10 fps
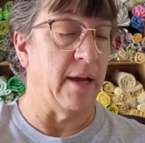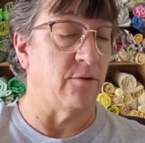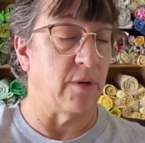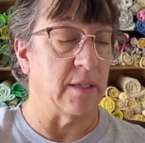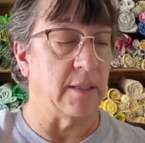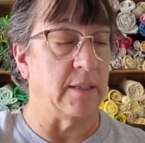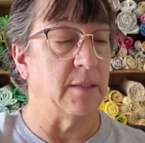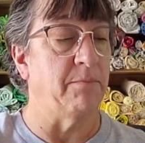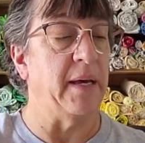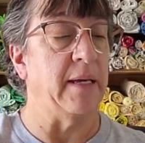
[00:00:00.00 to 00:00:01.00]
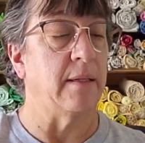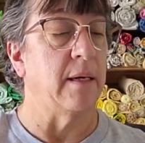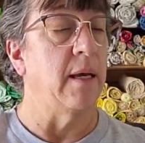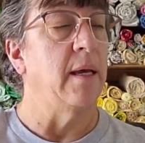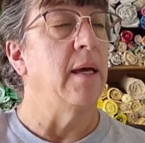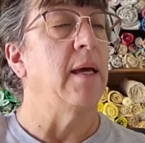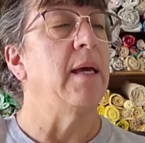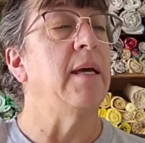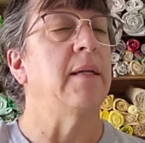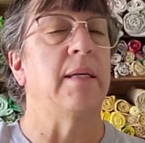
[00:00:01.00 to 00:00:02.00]
addresses, but
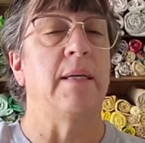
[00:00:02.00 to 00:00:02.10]
it